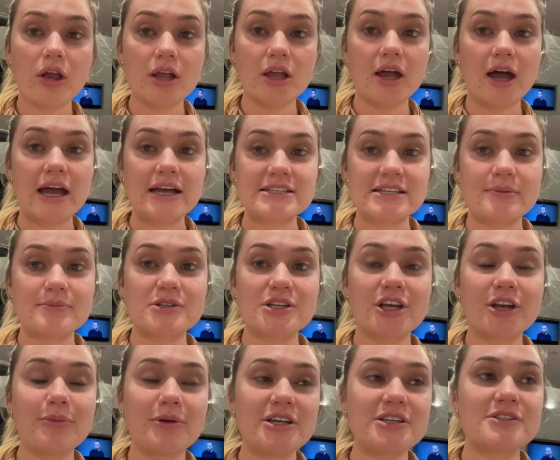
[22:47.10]
Guys, I'm just
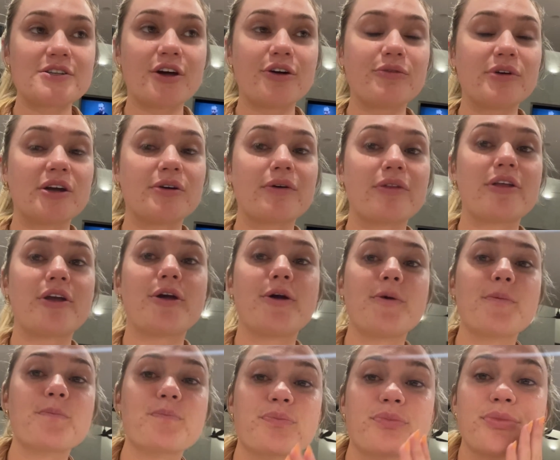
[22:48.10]
gonna be so real with
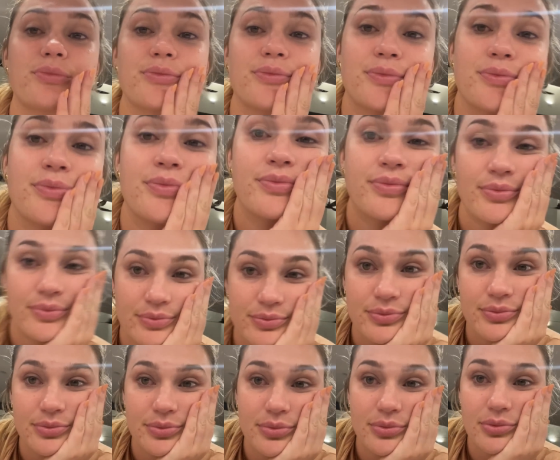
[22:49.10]
you.
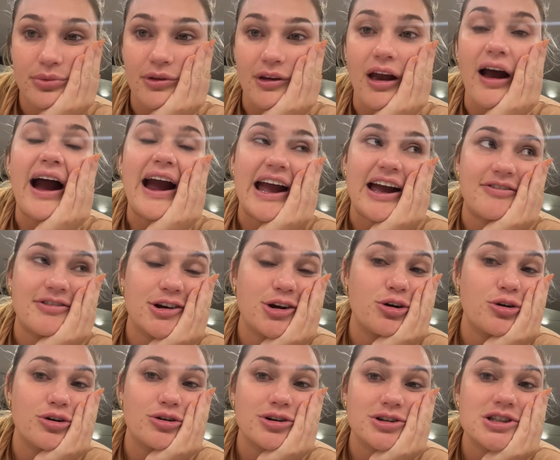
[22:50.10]
I haven't
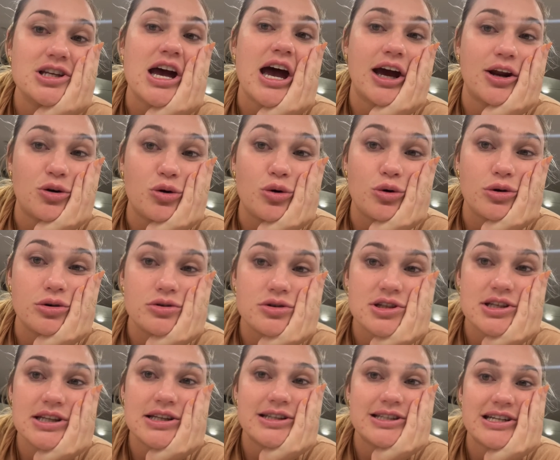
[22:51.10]
cooked at all
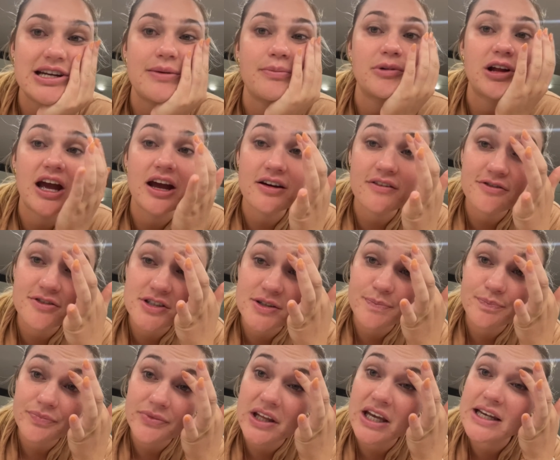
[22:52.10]
since Tim left.
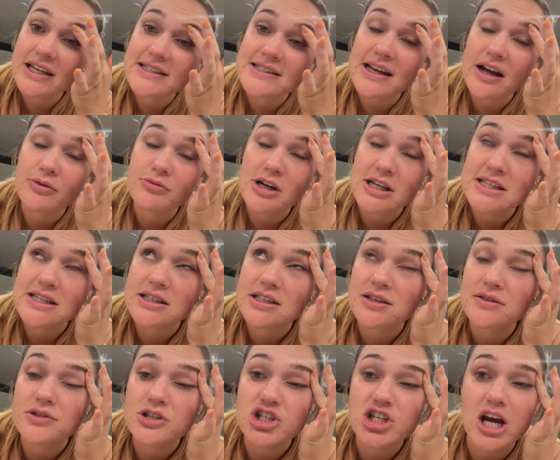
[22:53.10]
He's our
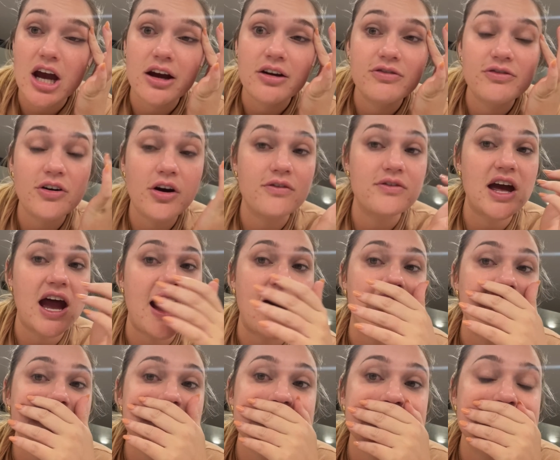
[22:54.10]
resident chef of the
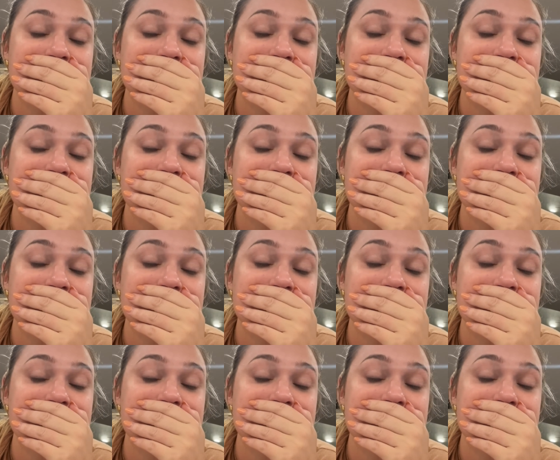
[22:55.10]
house.